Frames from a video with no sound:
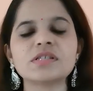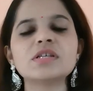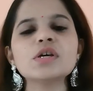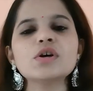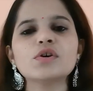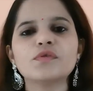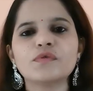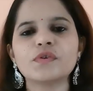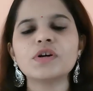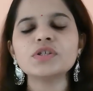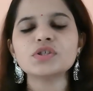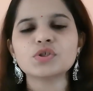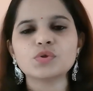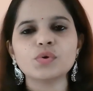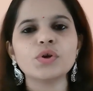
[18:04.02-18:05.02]
is
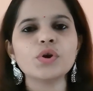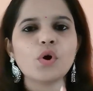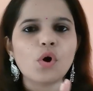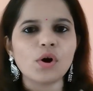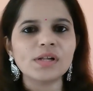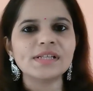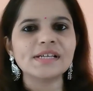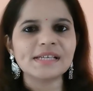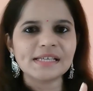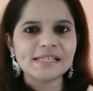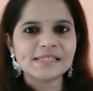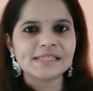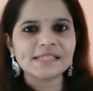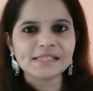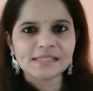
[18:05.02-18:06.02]
first doing all the
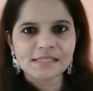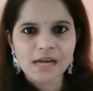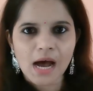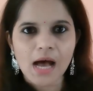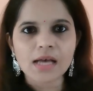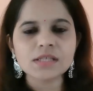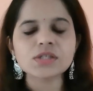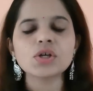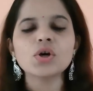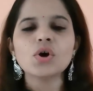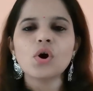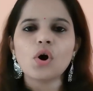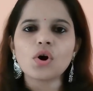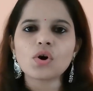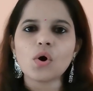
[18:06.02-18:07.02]
easy
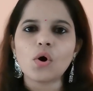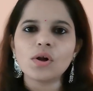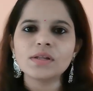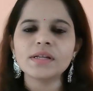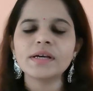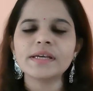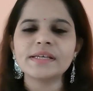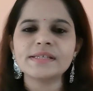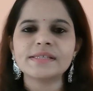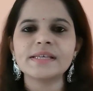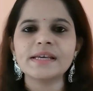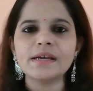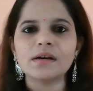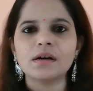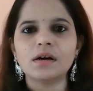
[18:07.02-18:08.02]
tasks or all the
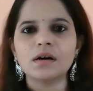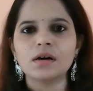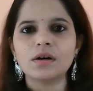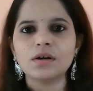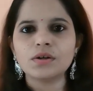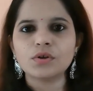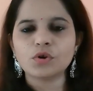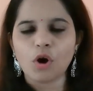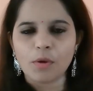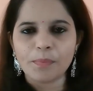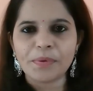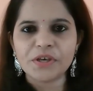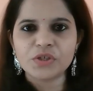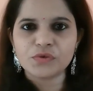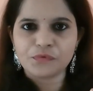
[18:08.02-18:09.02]
easy
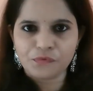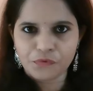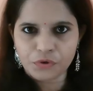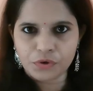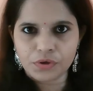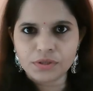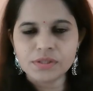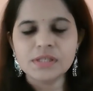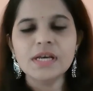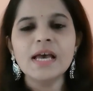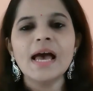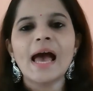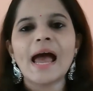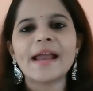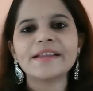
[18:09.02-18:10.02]
topics first